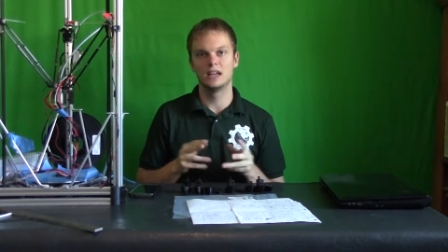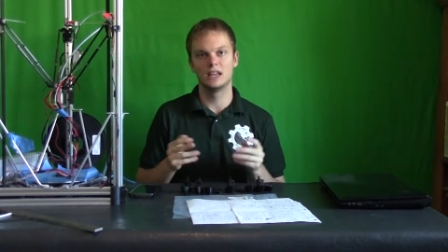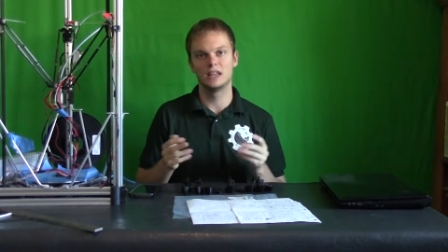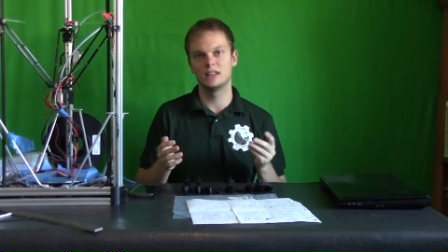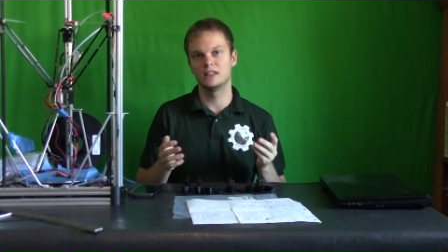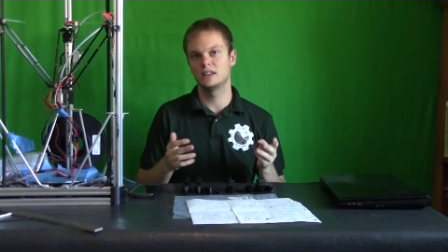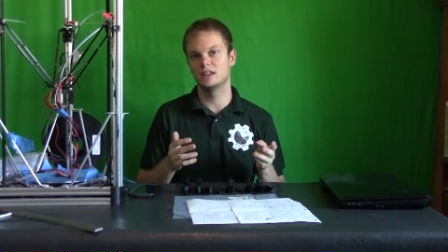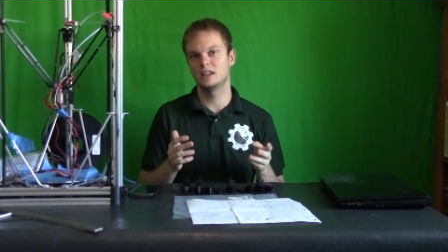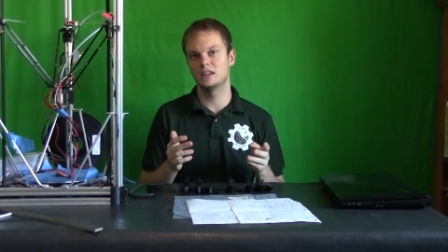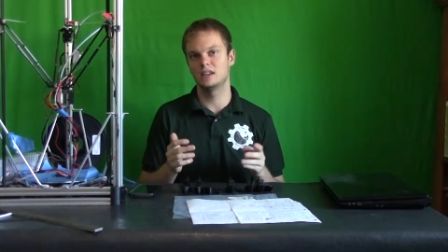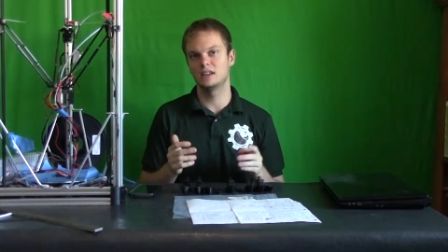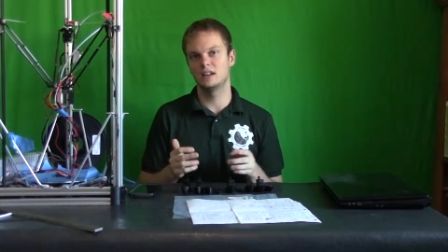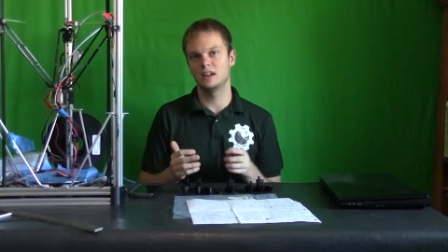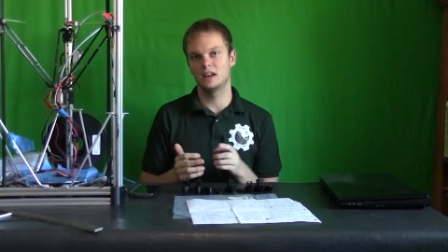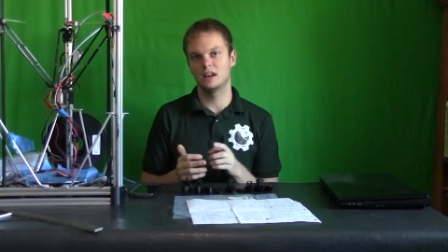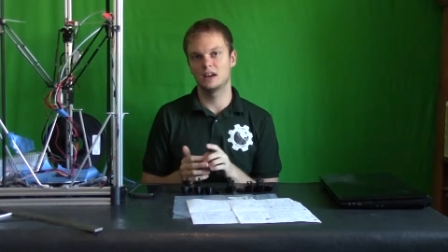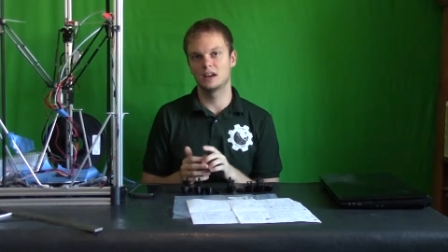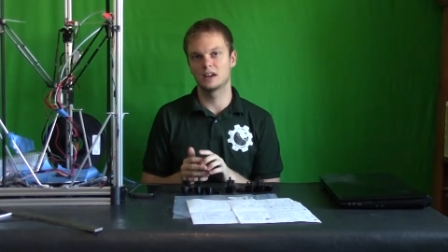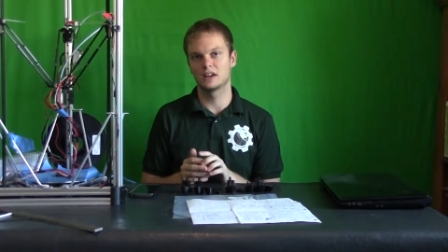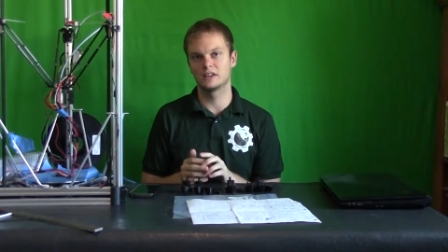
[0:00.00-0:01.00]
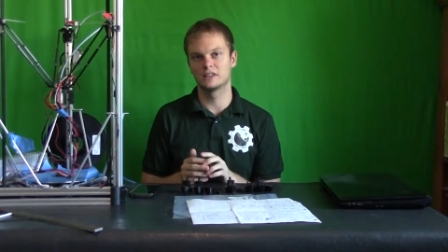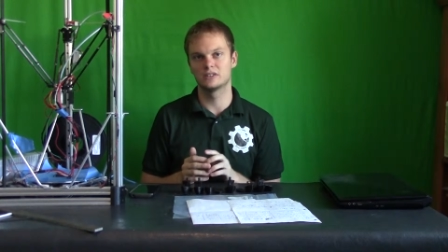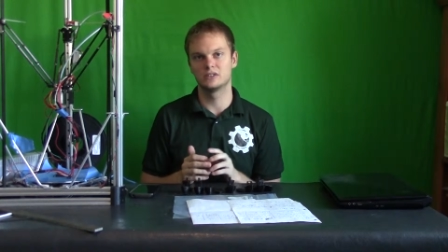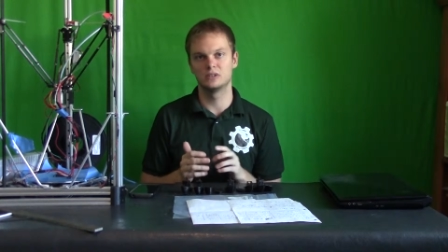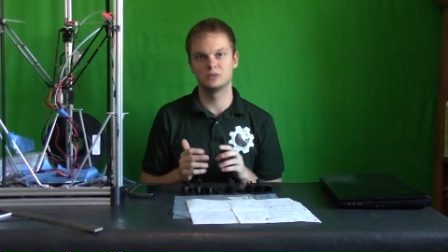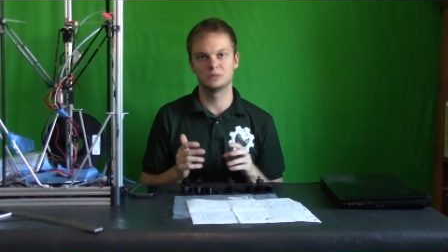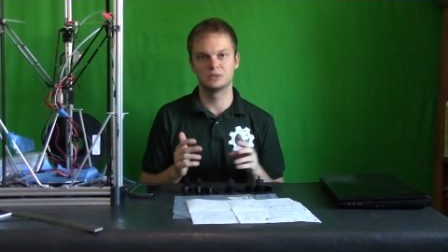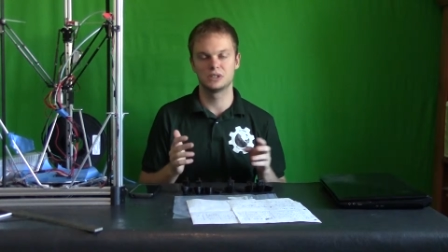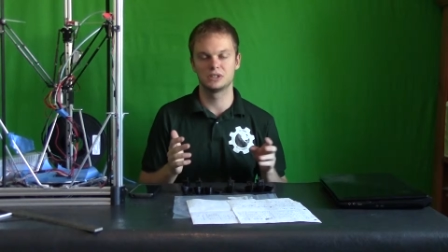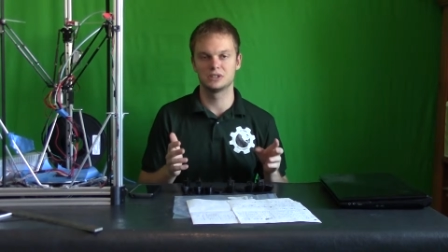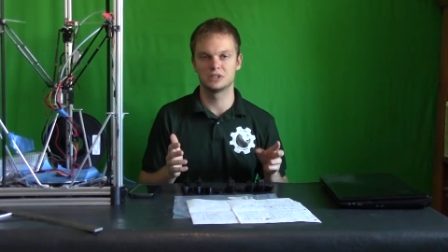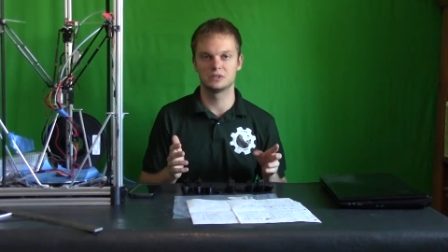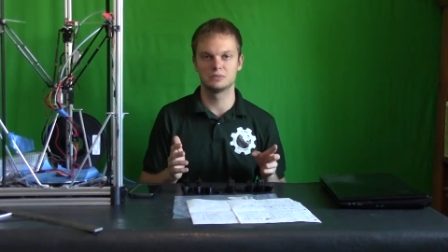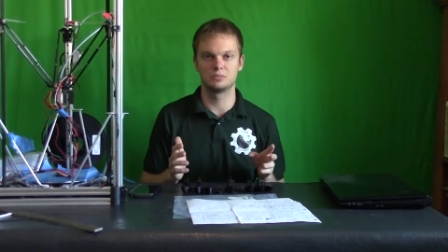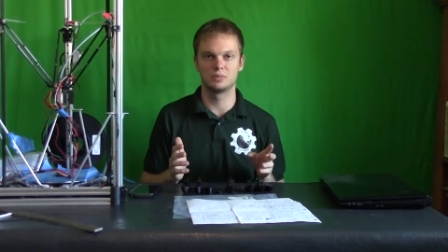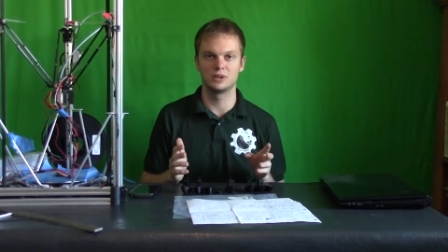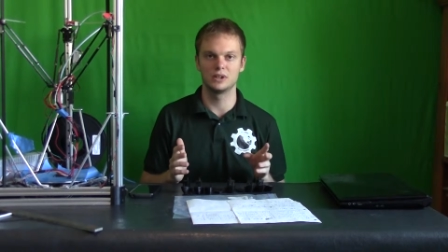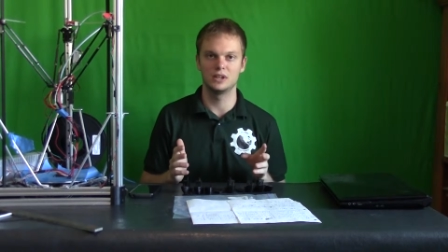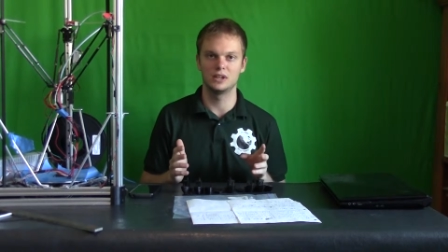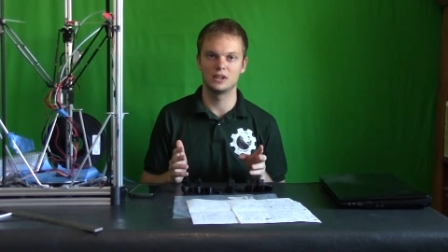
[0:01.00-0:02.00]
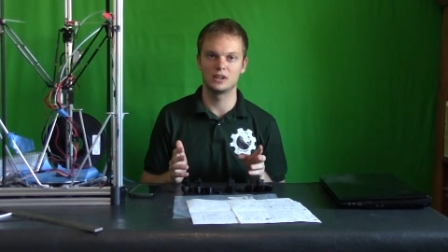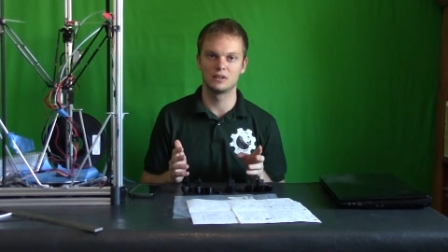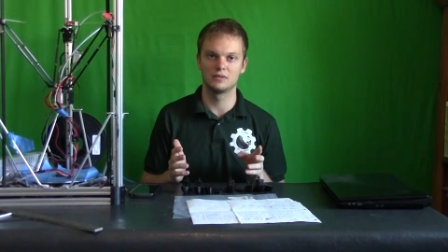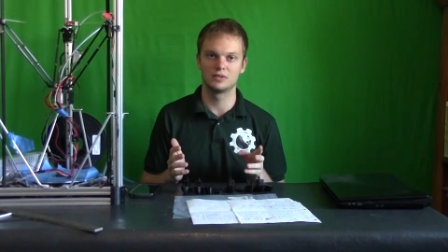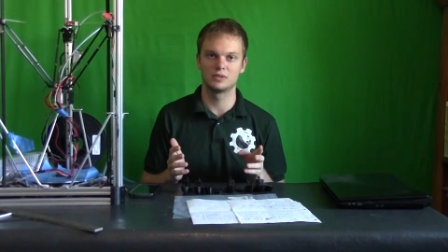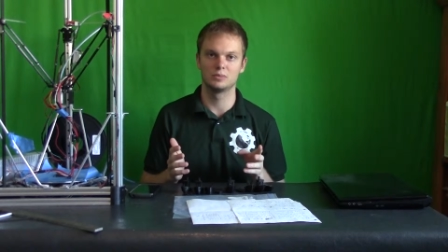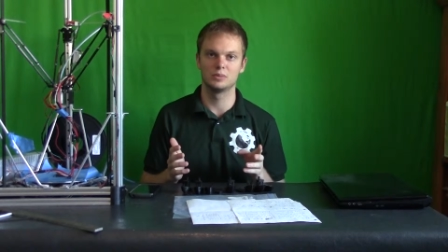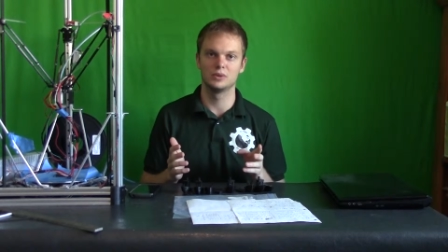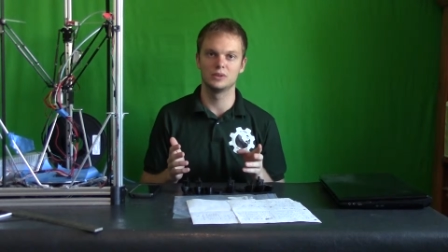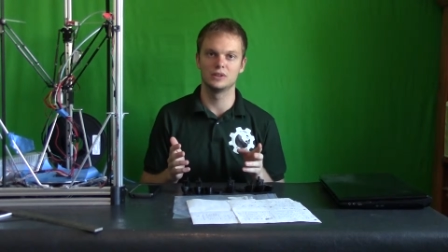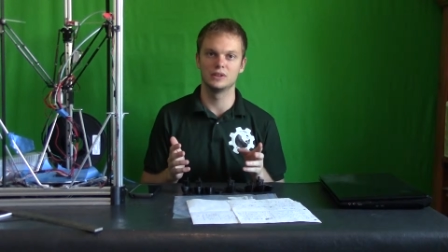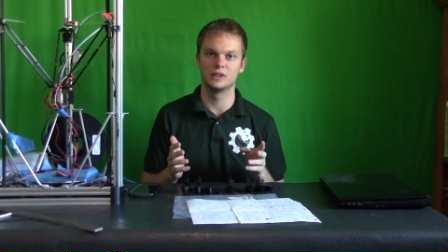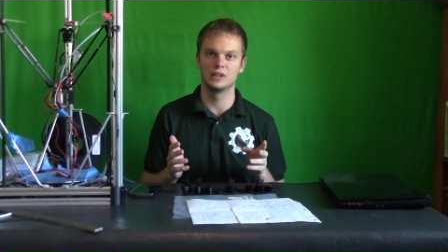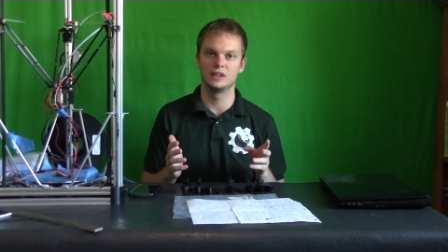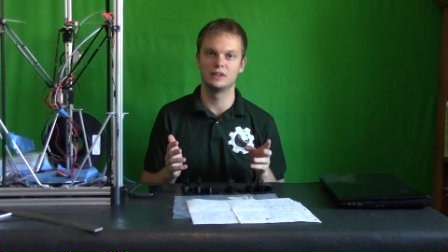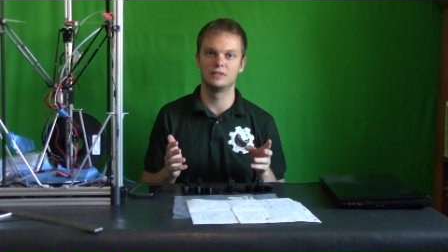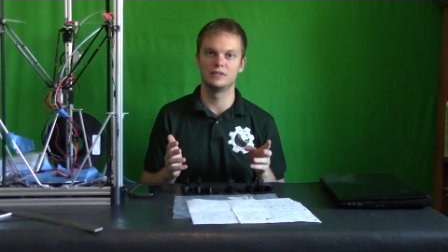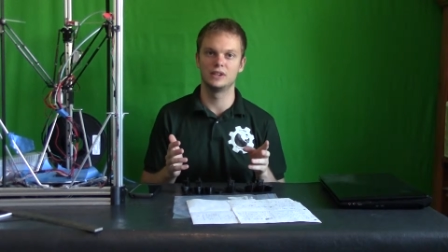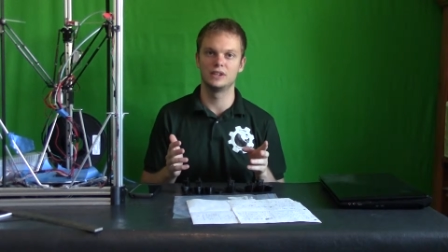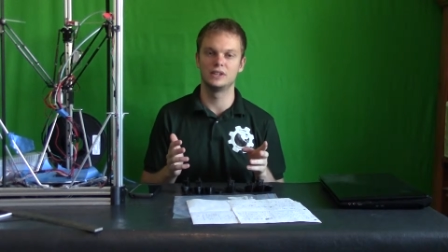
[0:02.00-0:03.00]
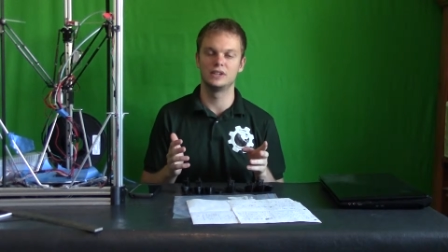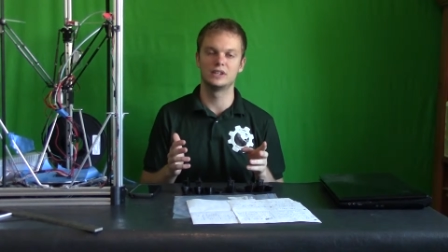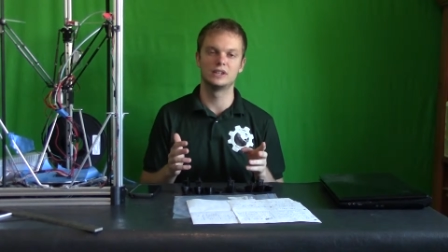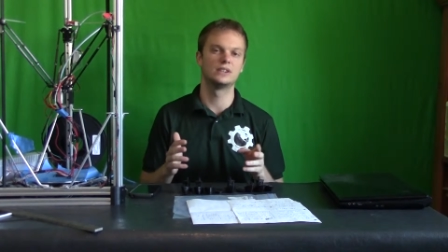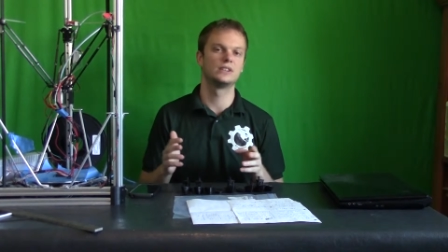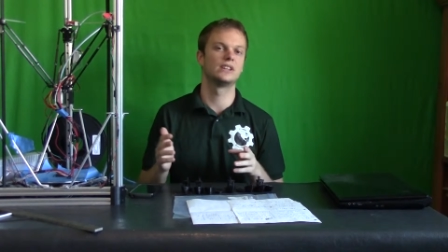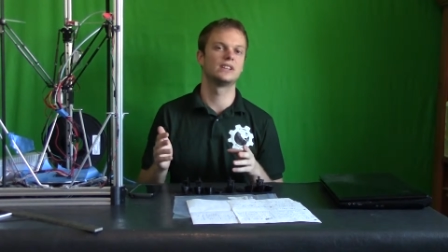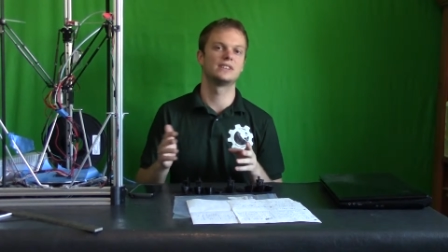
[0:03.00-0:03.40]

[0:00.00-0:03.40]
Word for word: And then I'm going to assume, since it's pretty comfortable to live in here,